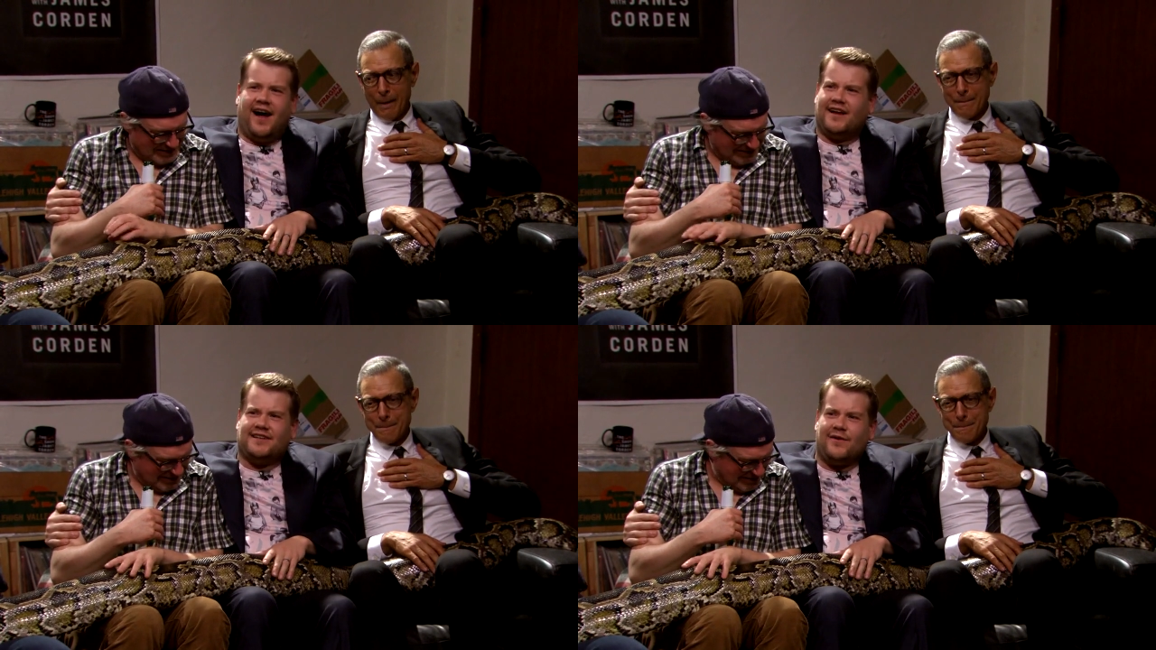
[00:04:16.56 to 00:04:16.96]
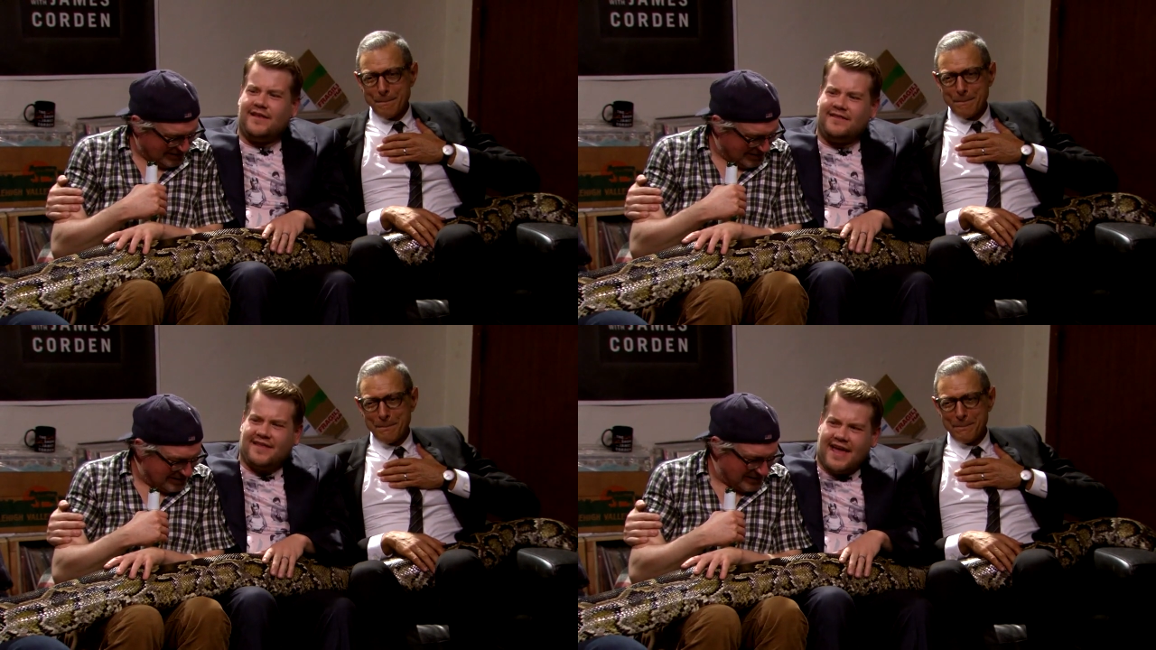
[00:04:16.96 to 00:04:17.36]
Speaker 1: I don't
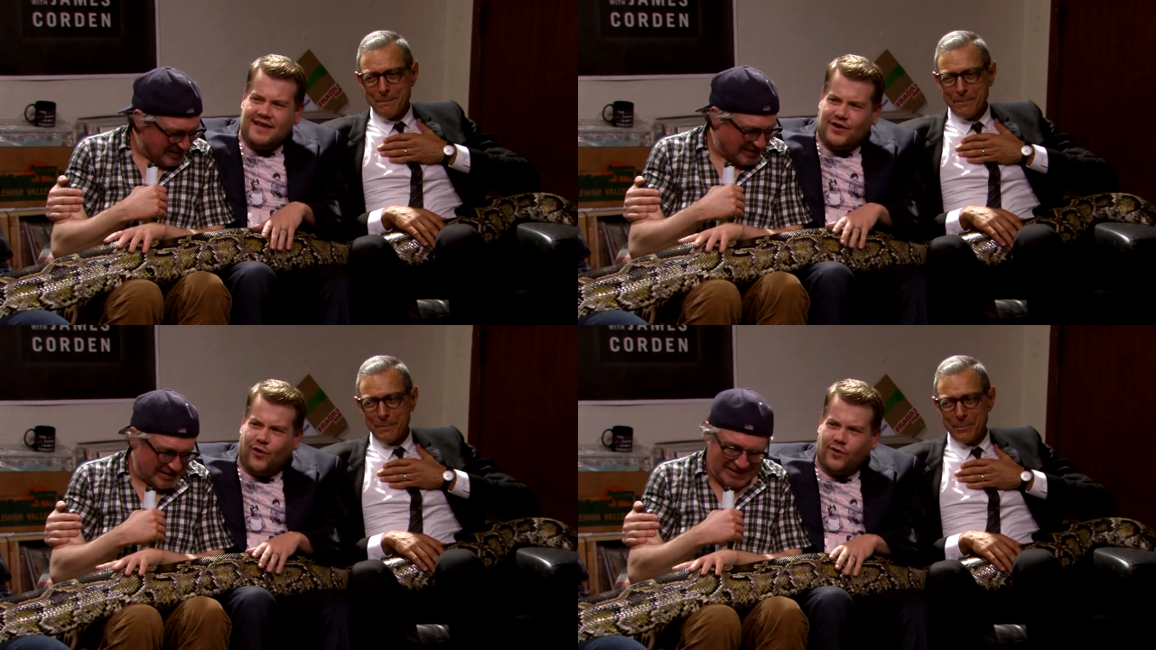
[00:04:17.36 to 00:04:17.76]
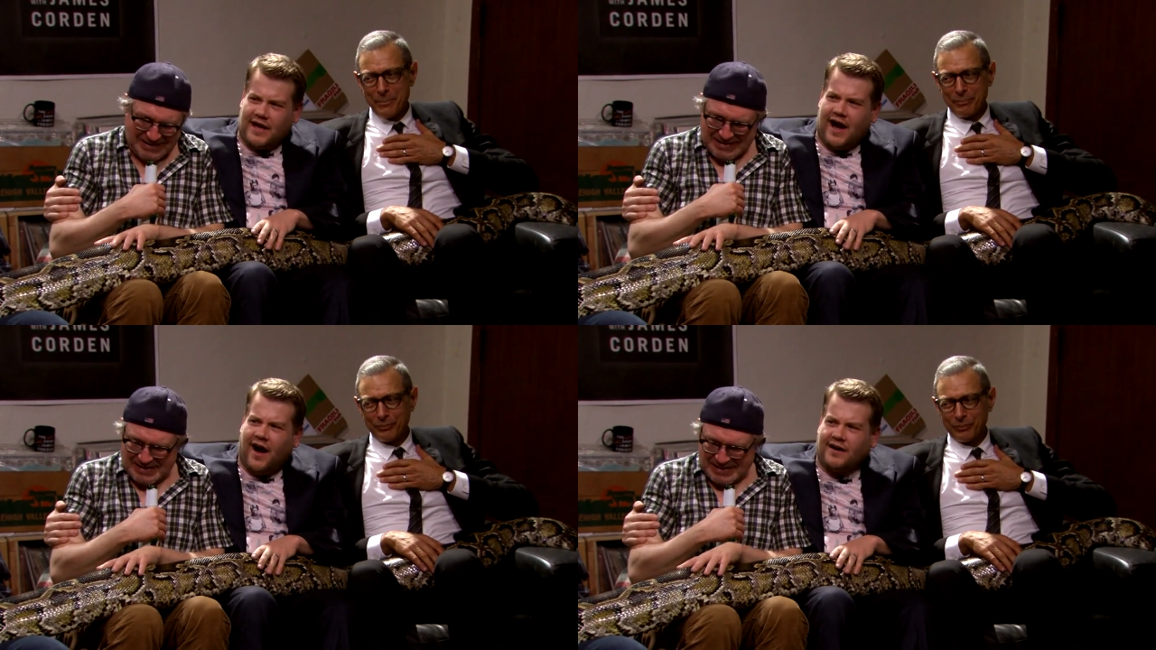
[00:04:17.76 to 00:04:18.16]
think they call it
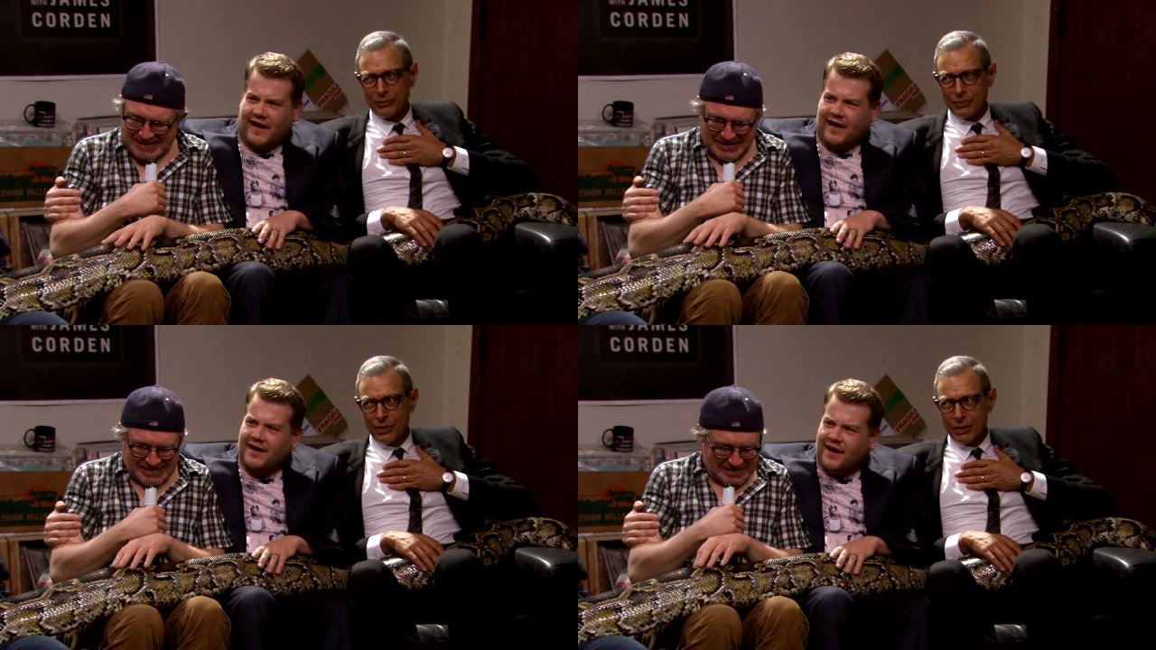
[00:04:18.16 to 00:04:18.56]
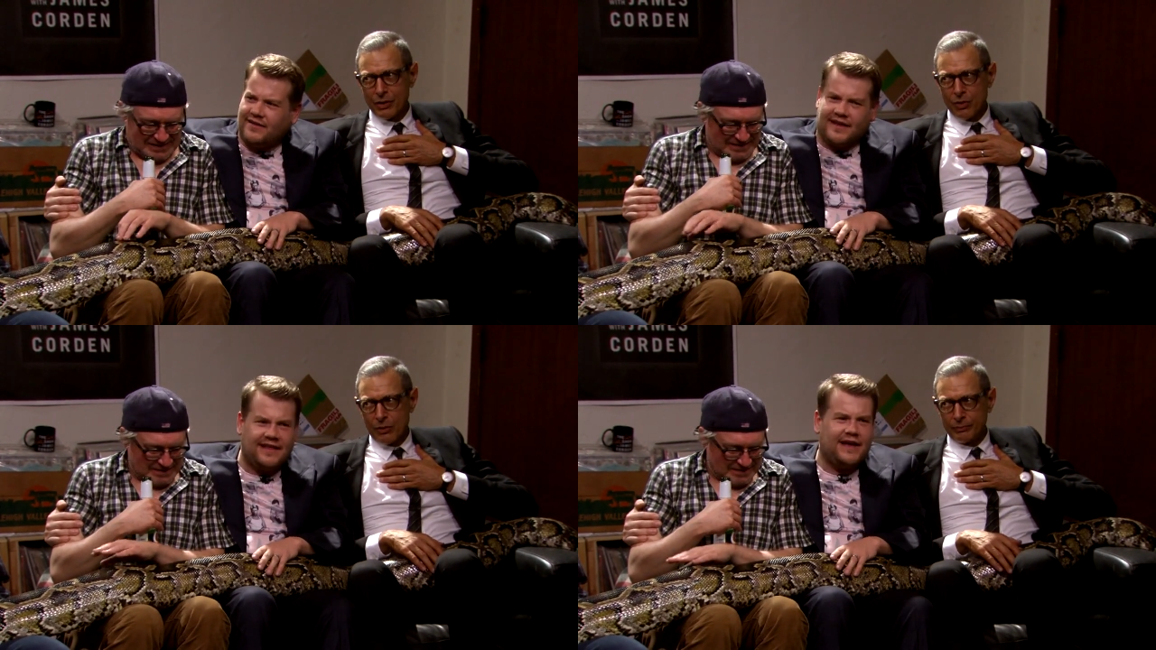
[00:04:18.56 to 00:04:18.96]
hugging. I
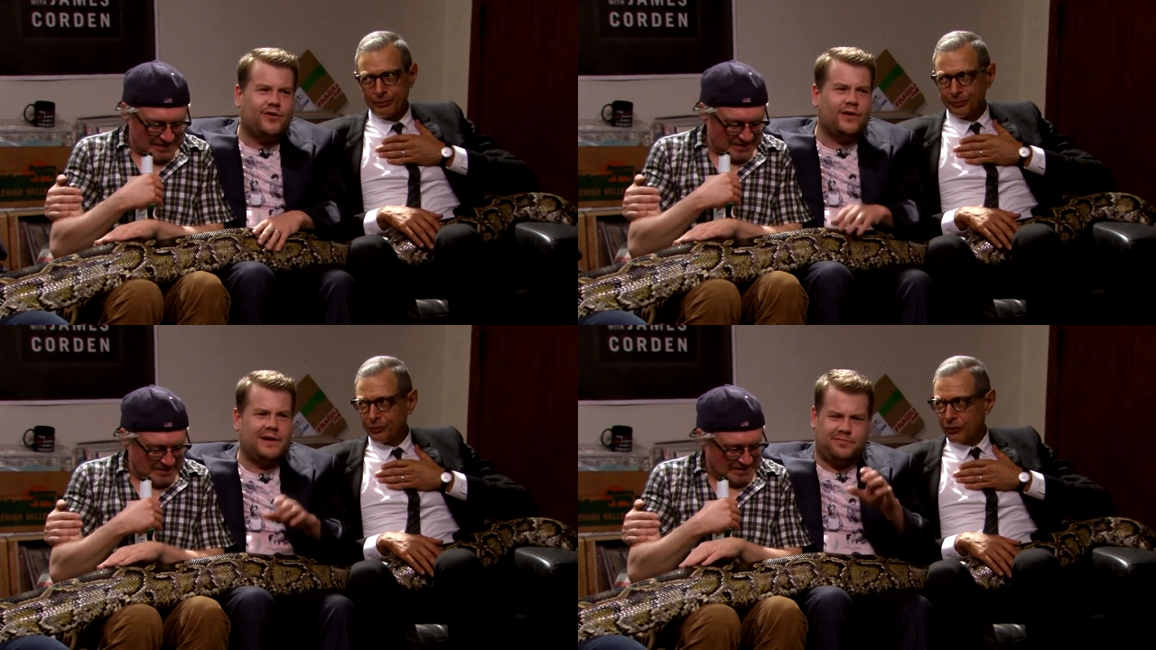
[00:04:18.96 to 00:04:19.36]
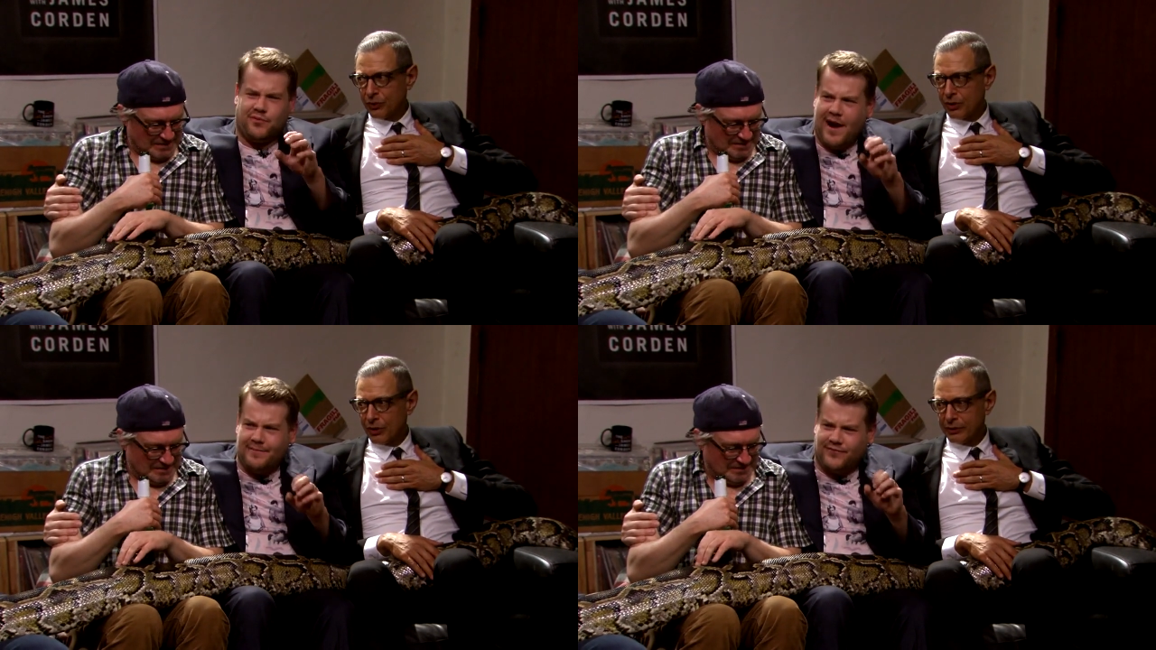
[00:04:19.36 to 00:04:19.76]
think they call it
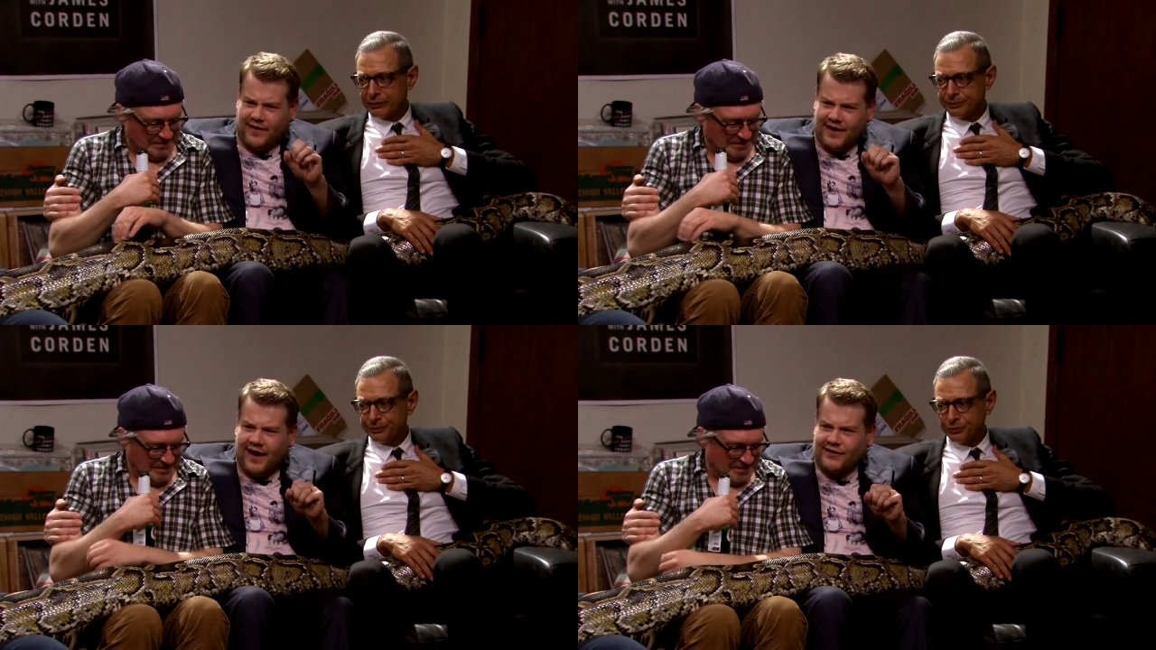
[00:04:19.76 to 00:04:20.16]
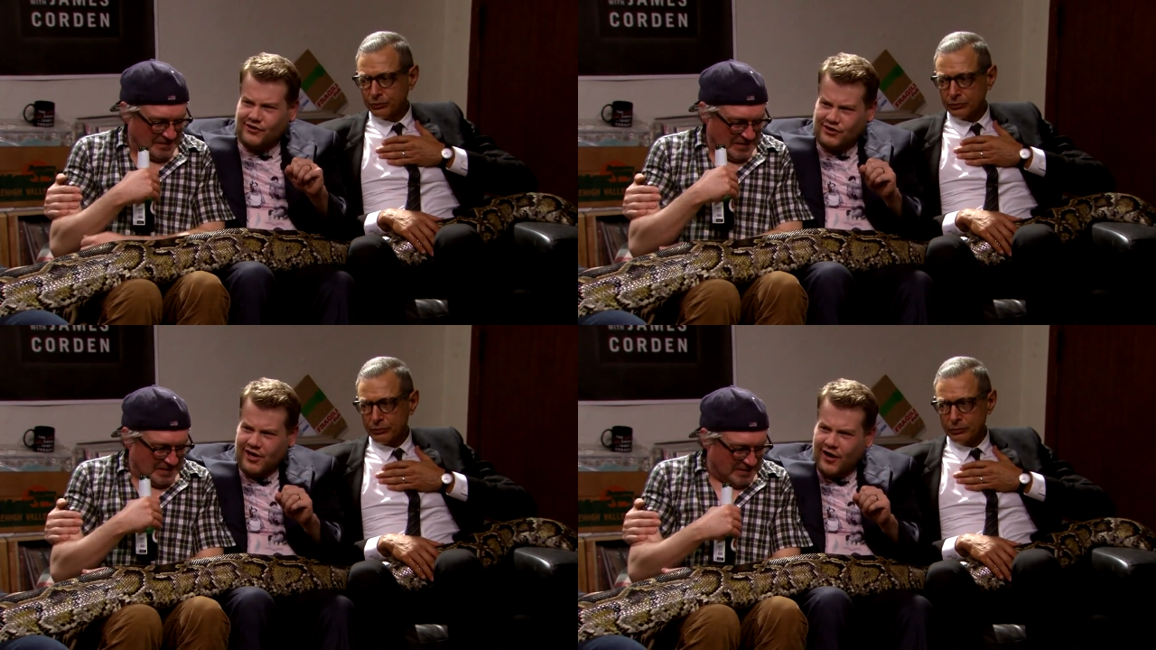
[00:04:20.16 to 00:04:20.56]
prep for lunch.
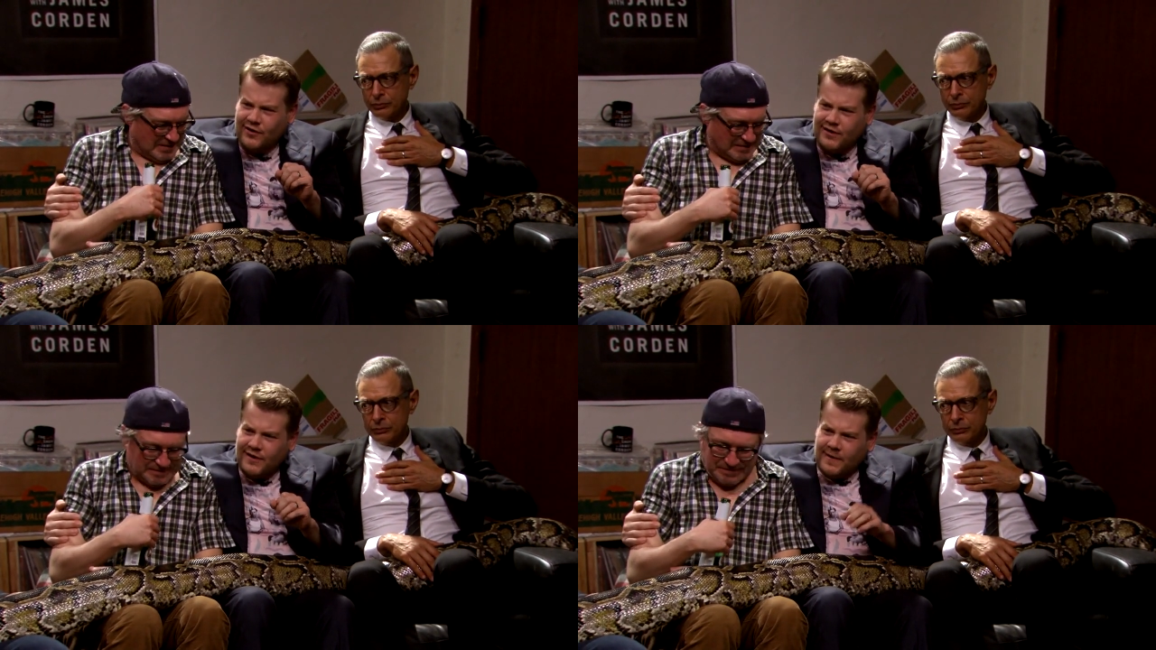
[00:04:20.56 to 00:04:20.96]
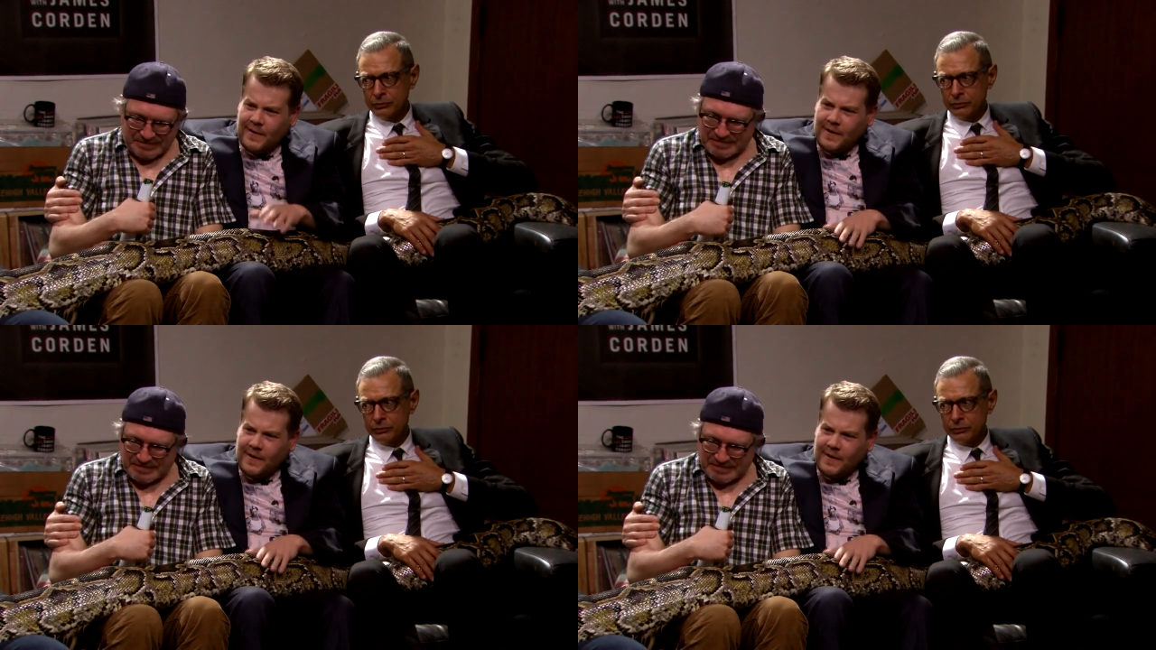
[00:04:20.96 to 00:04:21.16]
It's, no? Yes, yes,